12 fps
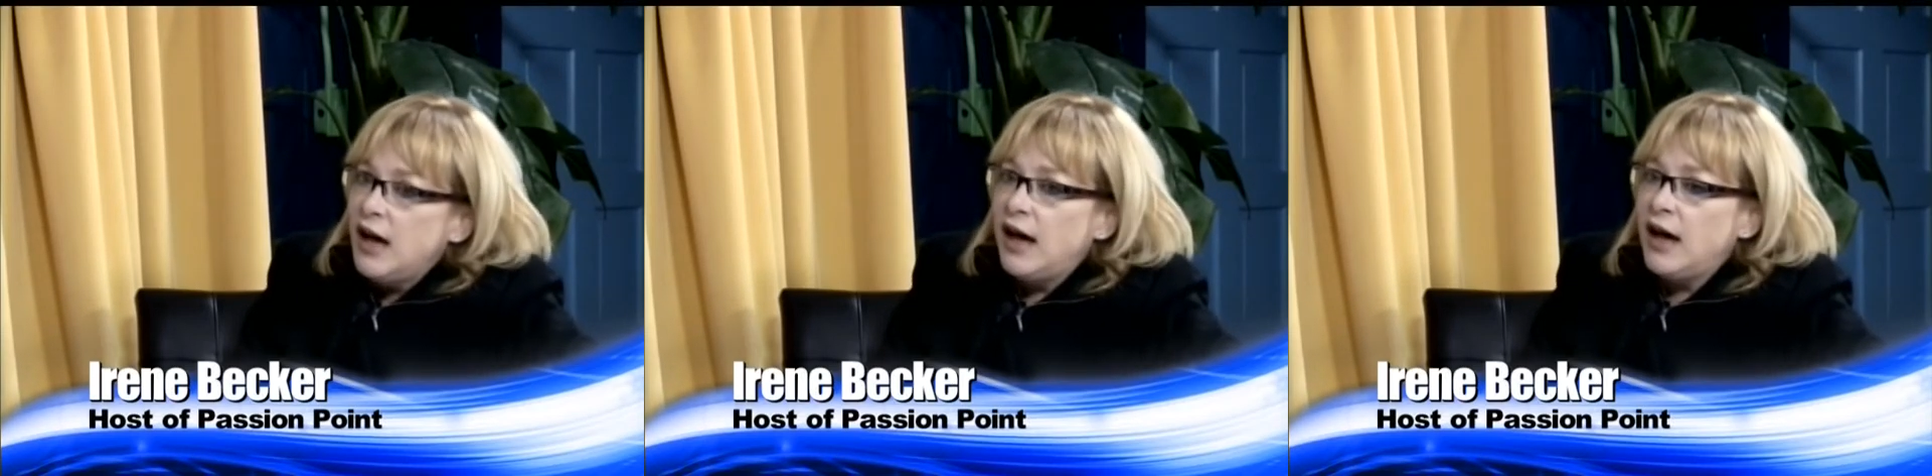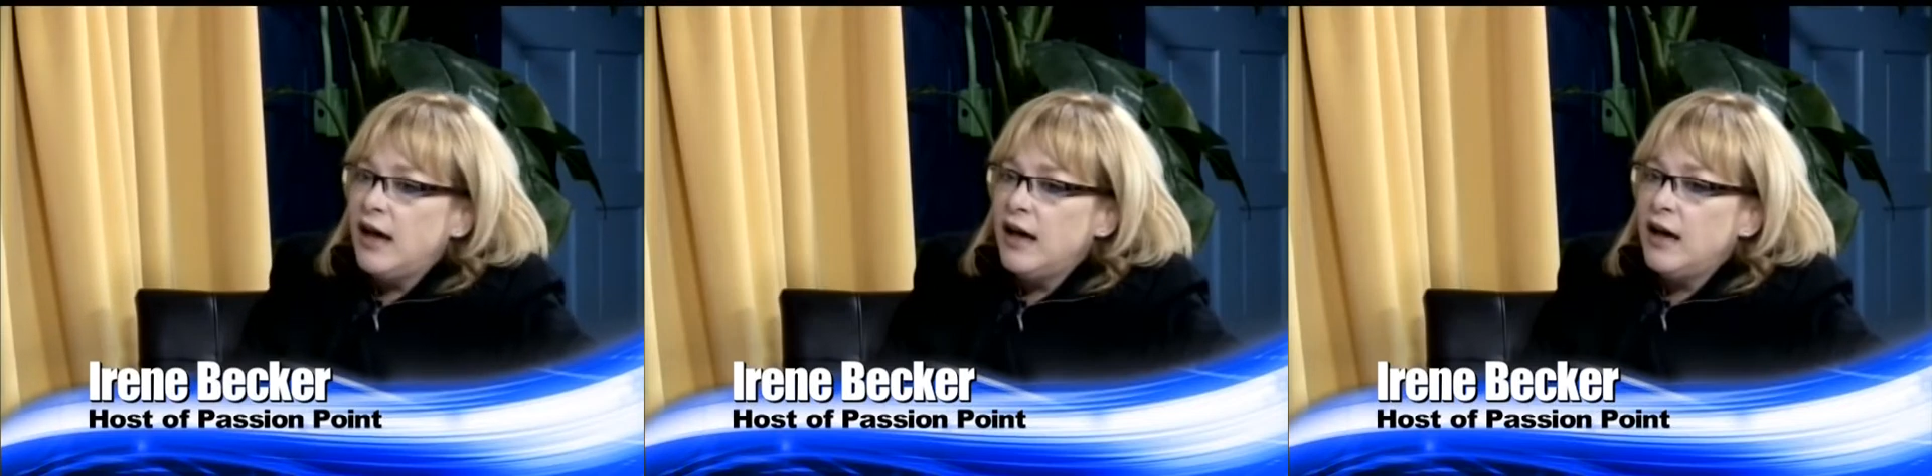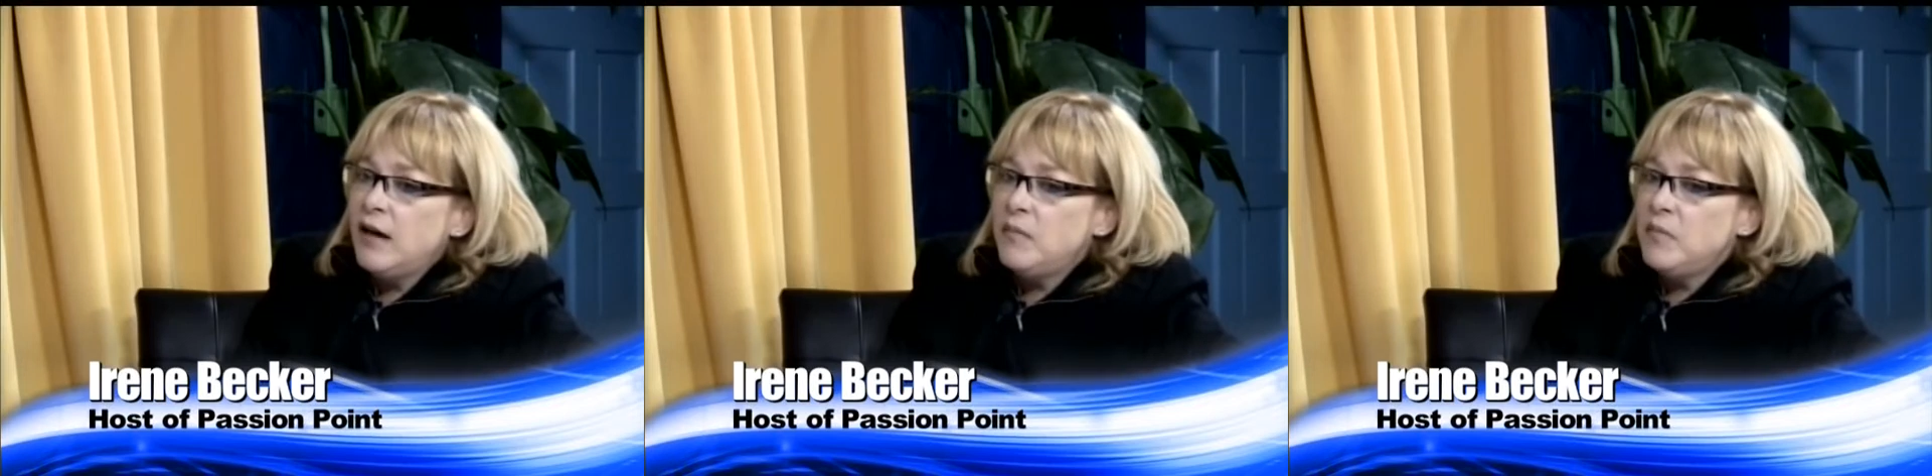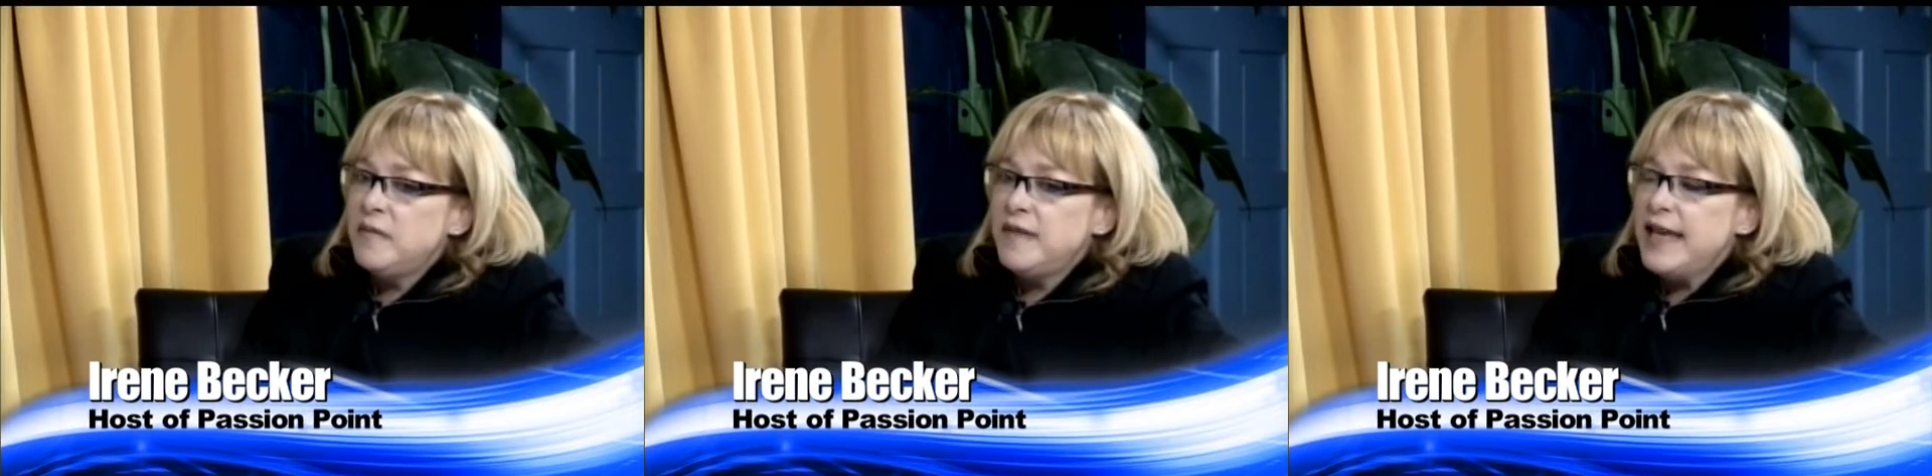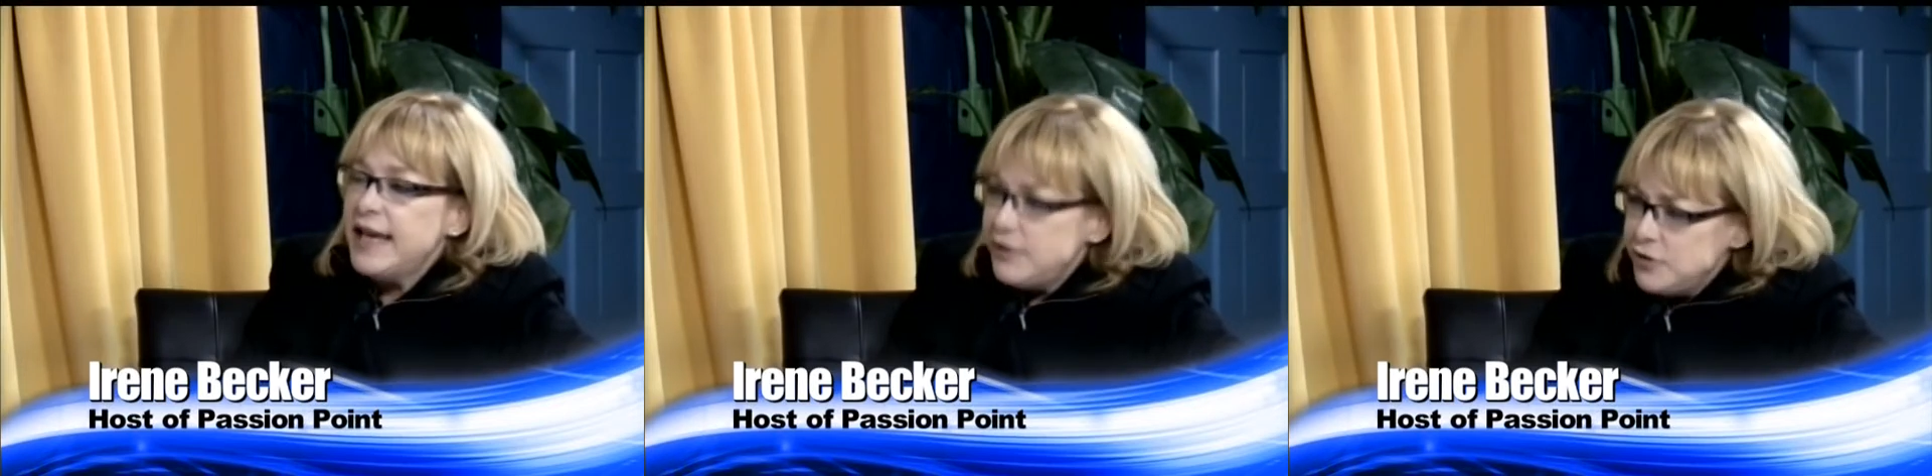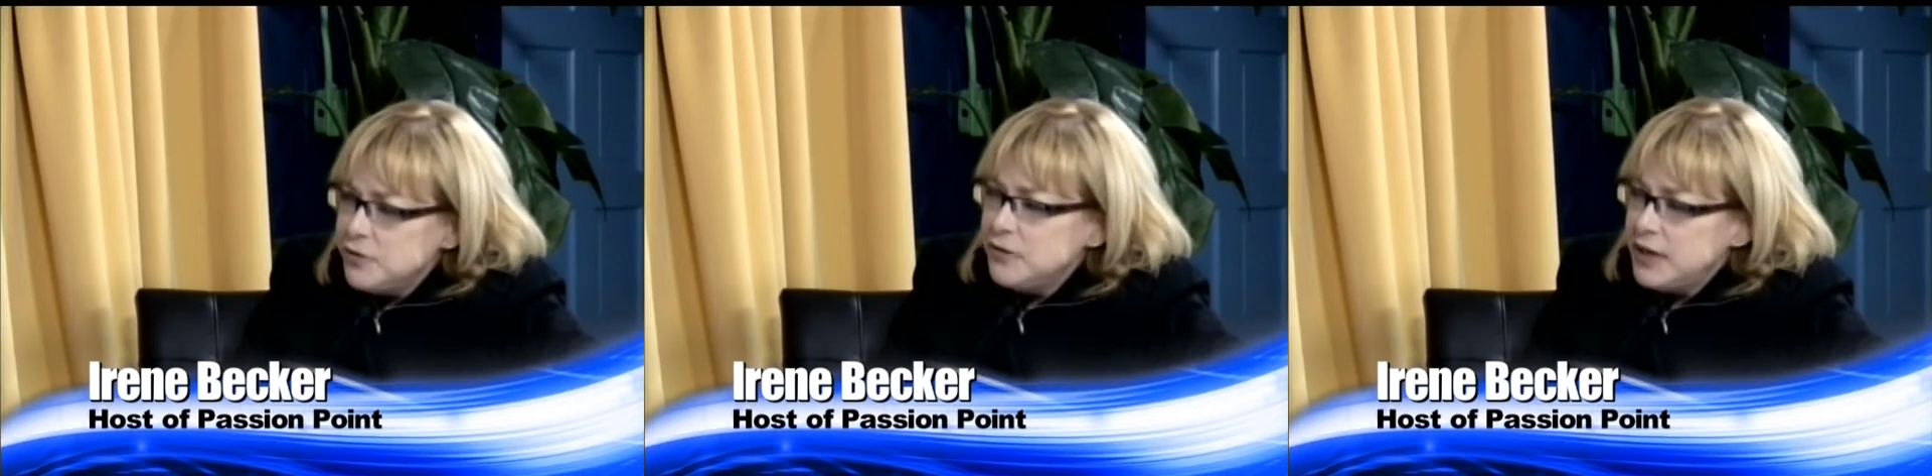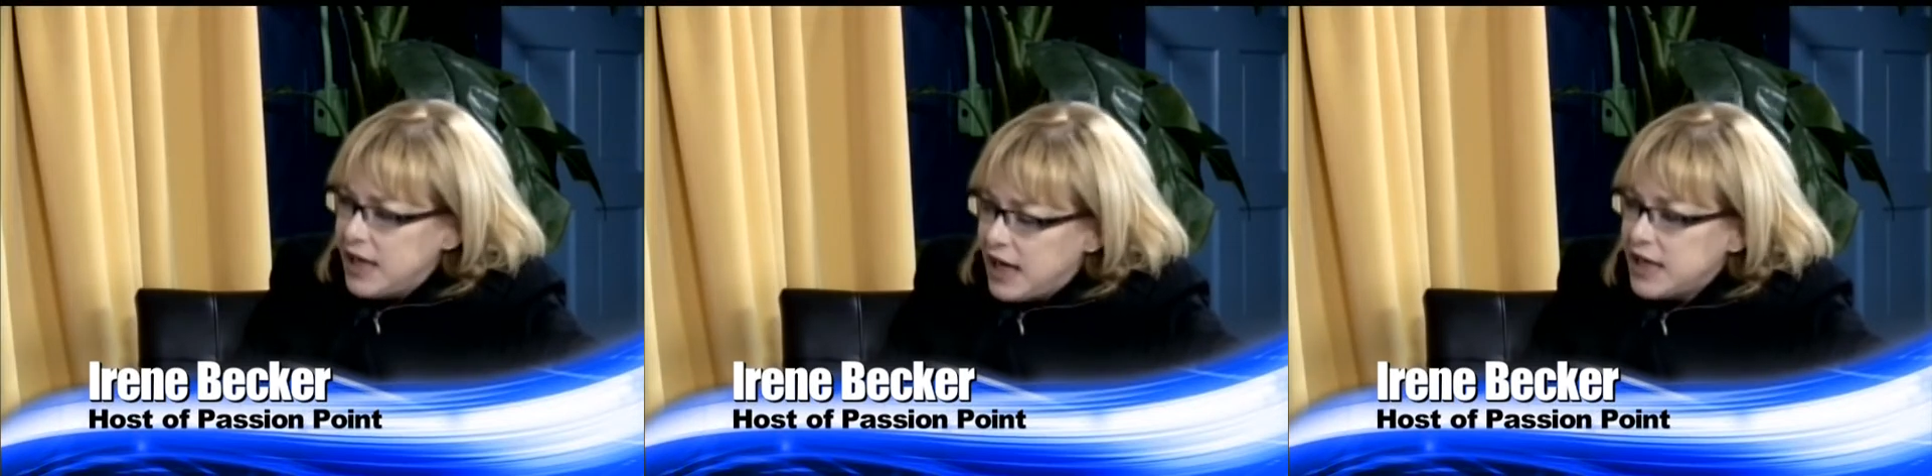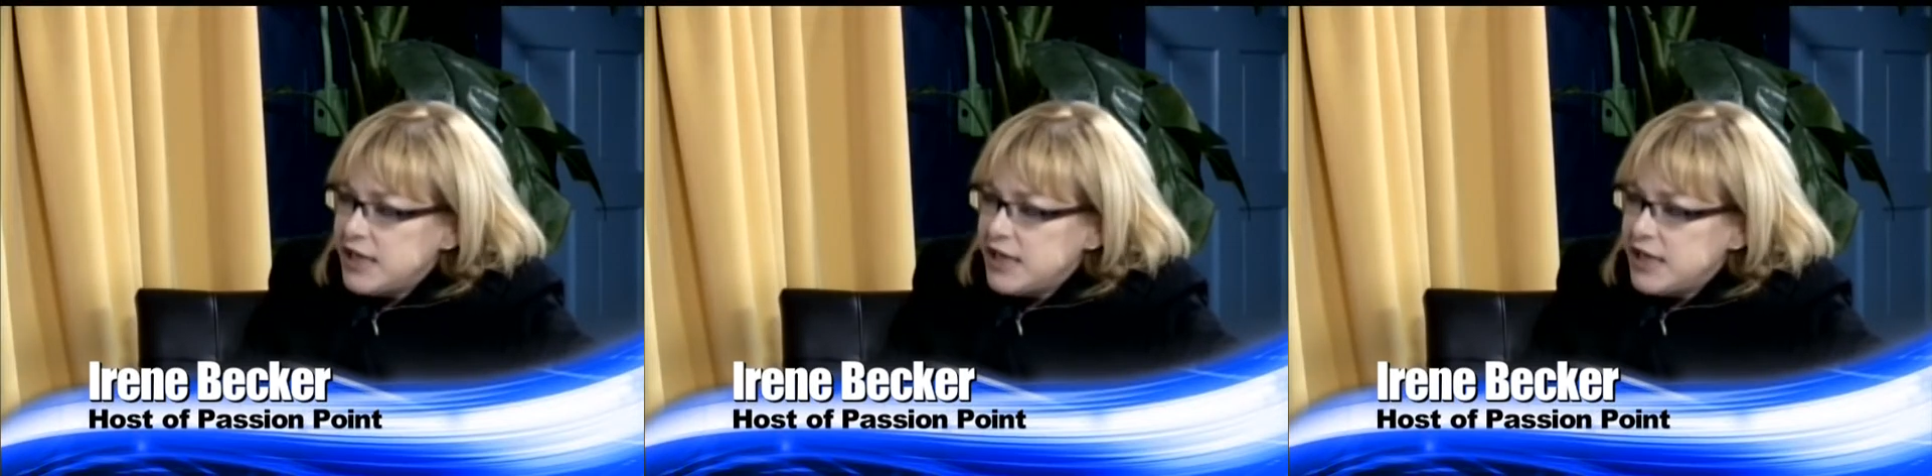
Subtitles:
The internet